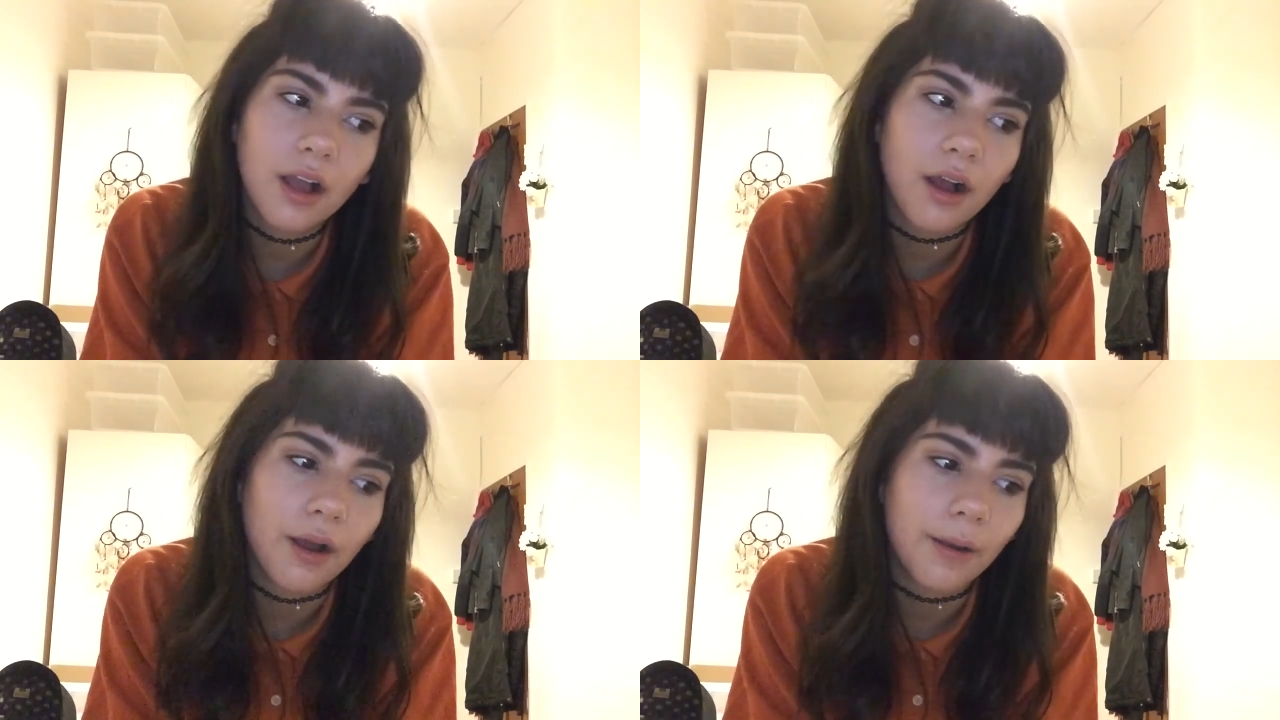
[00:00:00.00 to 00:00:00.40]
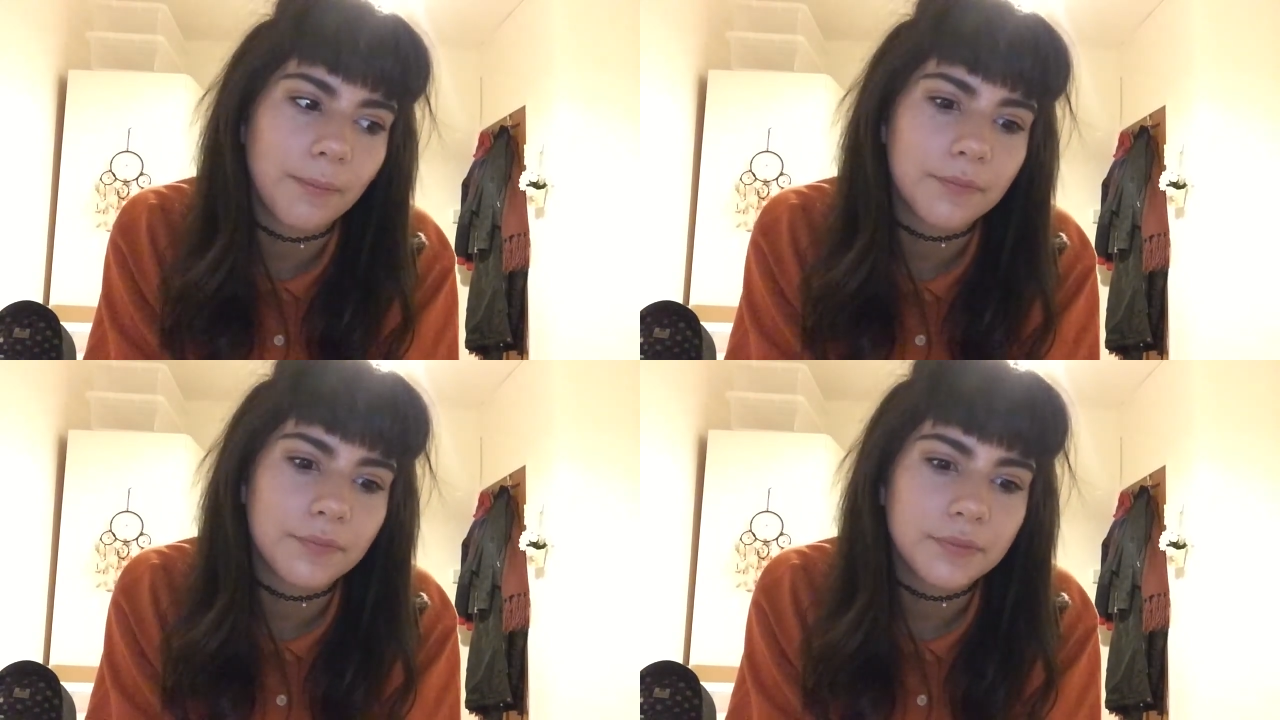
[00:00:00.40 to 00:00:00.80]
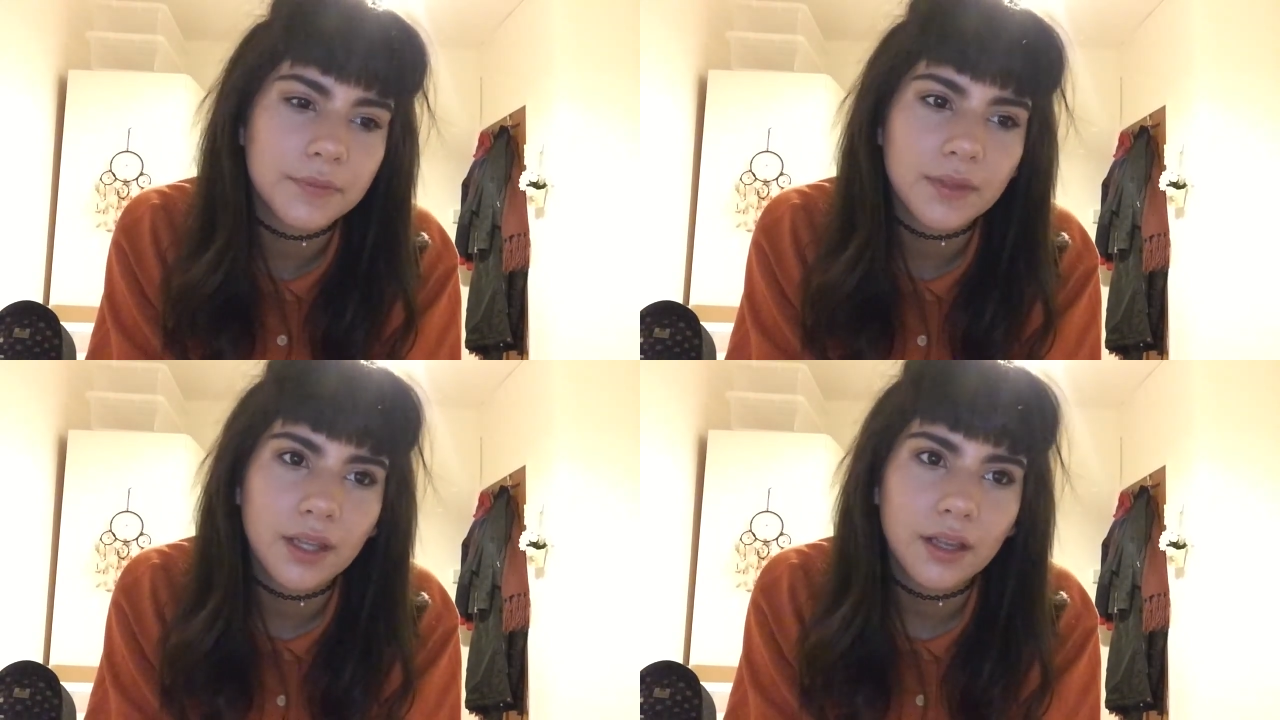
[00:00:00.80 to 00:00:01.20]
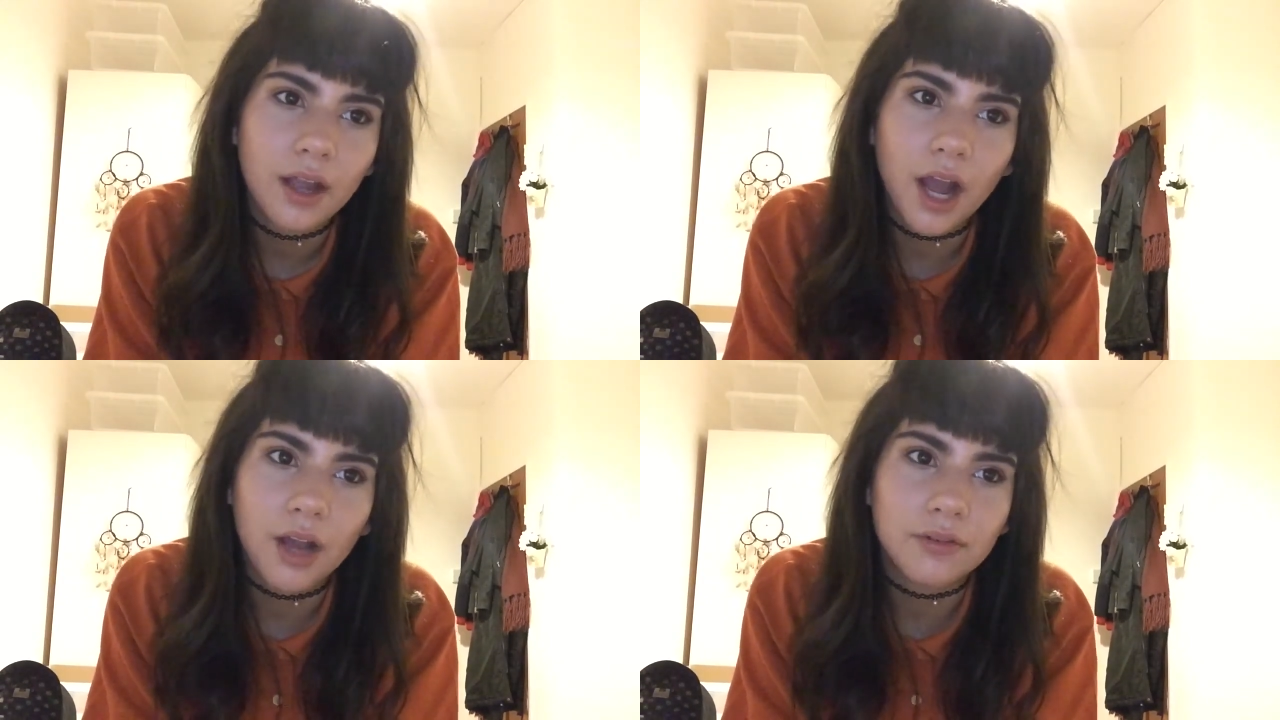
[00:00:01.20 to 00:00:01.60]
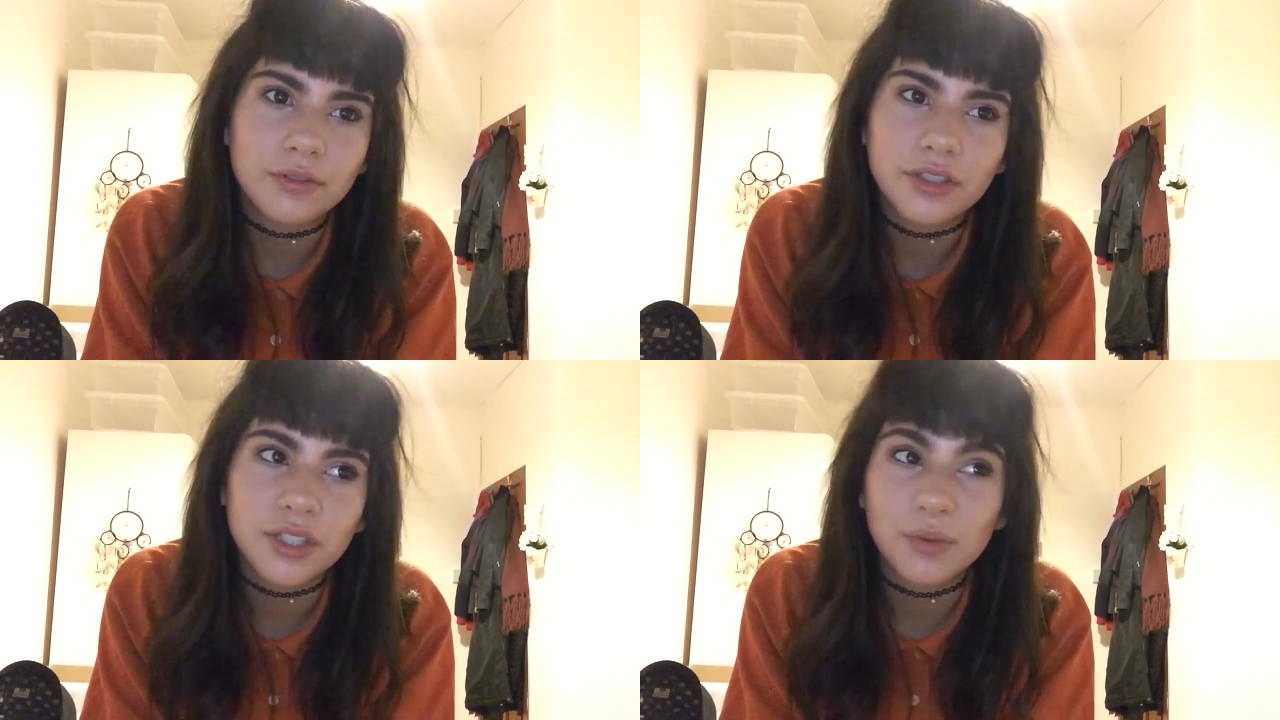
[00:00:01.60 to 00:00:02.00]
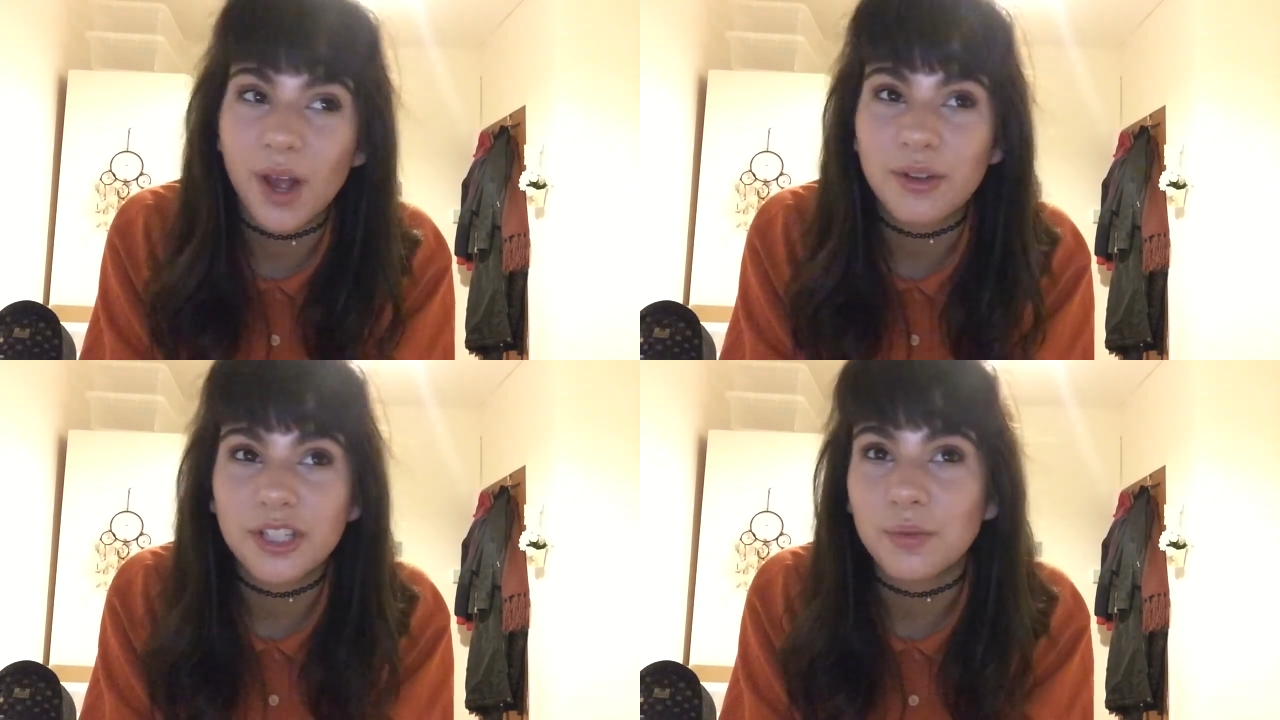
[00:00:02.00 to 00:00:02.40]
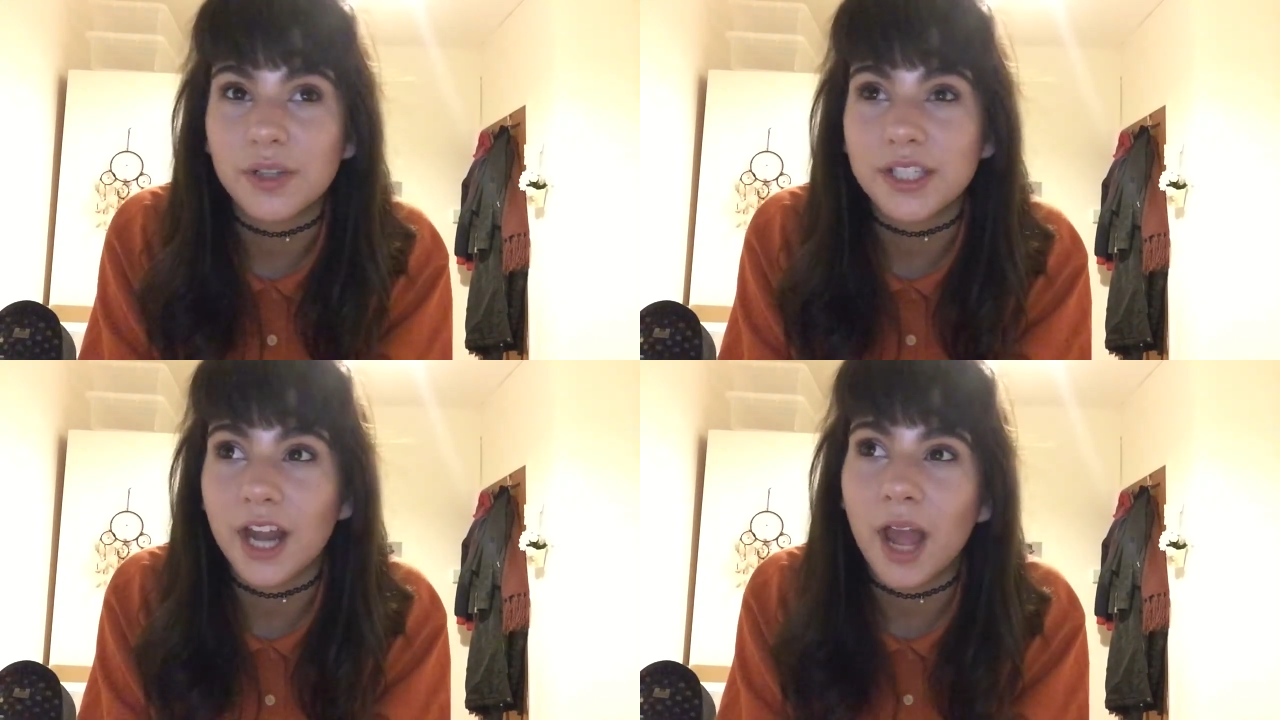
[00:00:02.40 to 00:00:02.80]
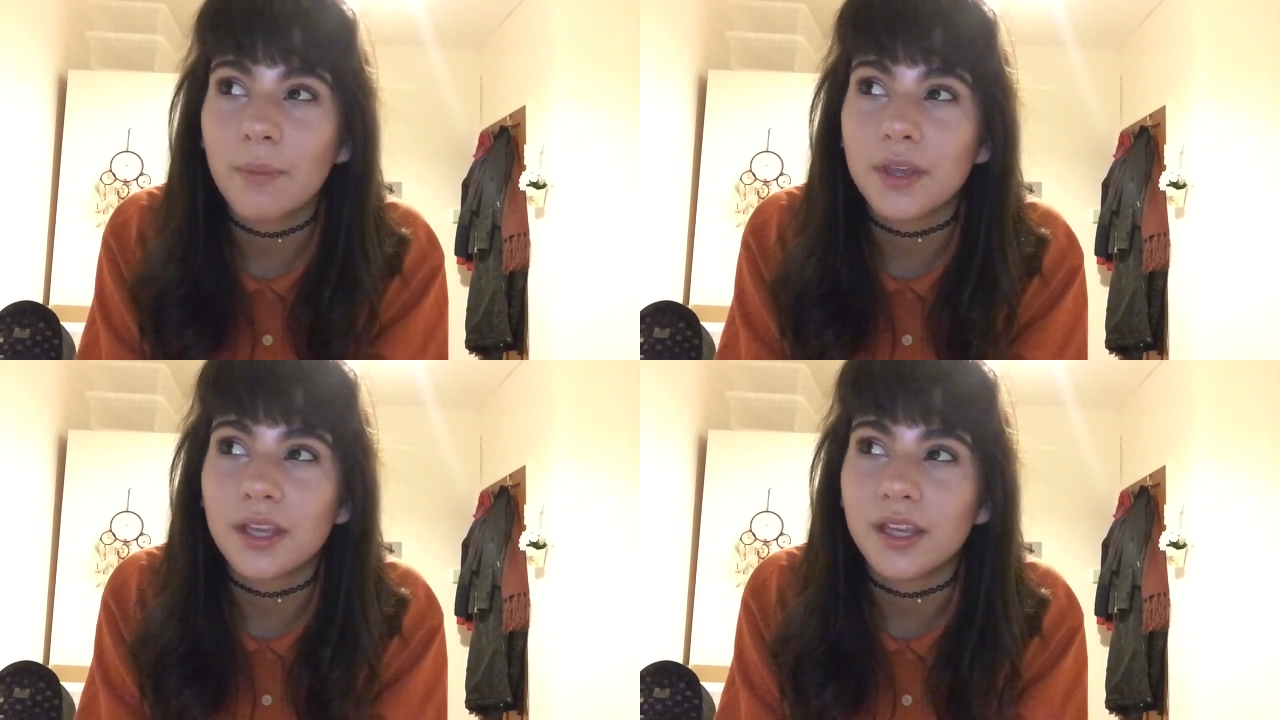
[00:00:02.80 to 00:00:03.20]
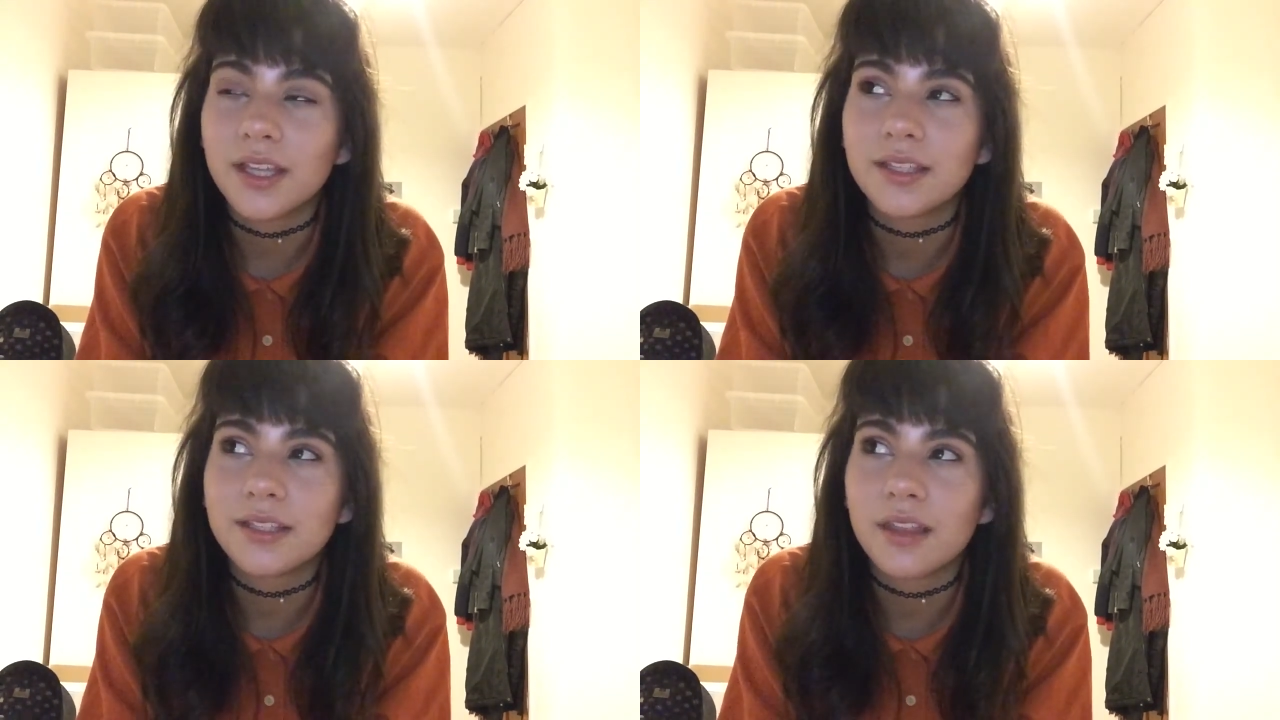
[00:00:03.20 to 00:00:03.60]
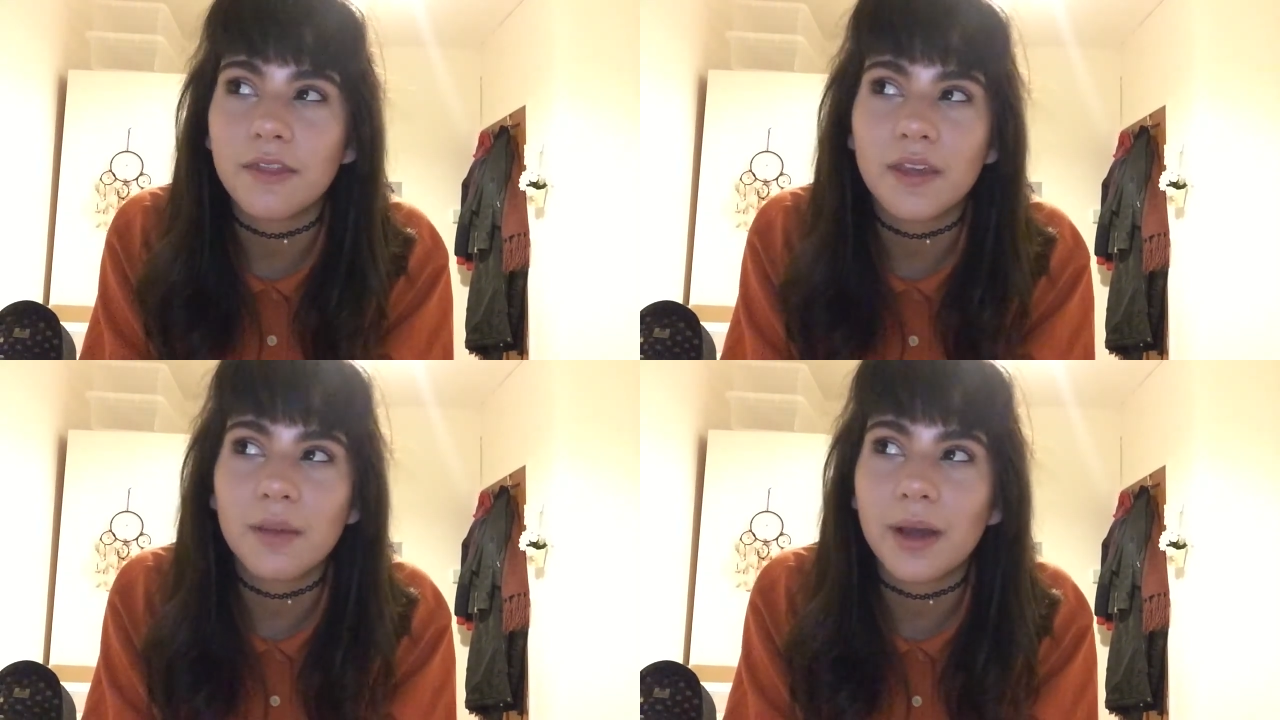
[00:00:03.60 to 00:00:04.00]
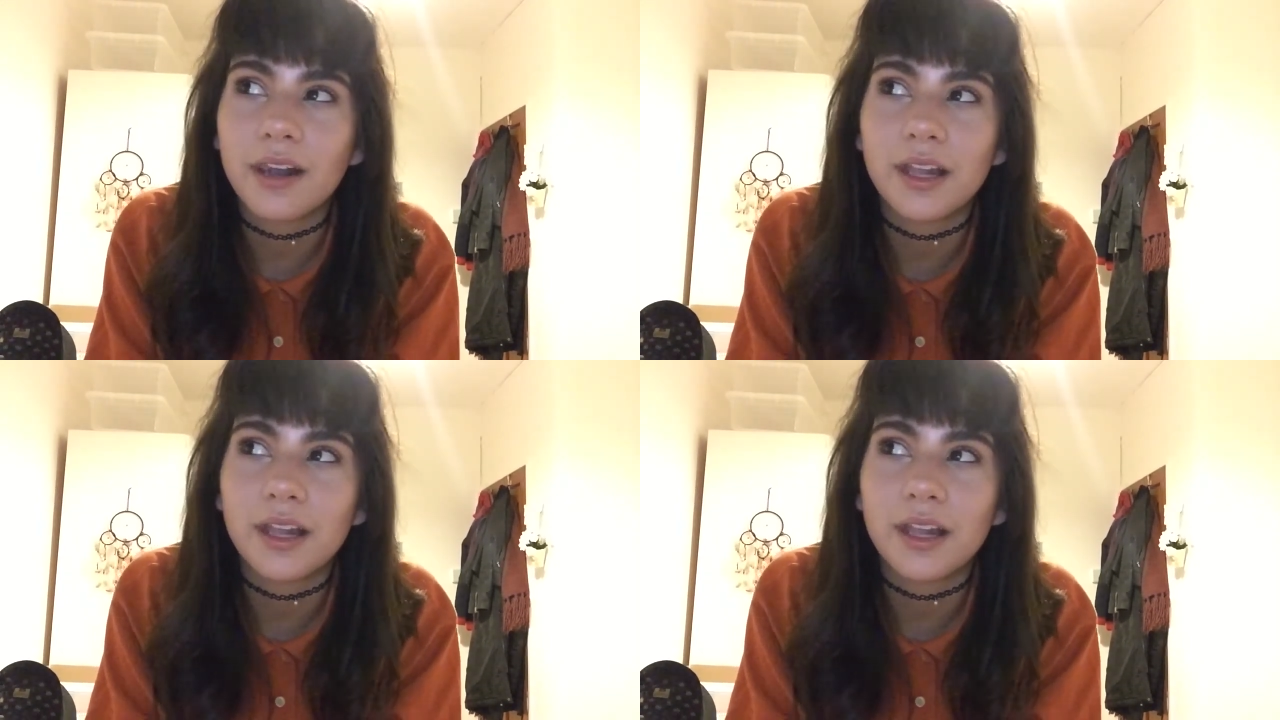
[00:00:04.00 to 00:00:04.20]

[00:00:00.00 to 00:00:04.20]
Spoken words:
I just wasn't happy. It's the thing about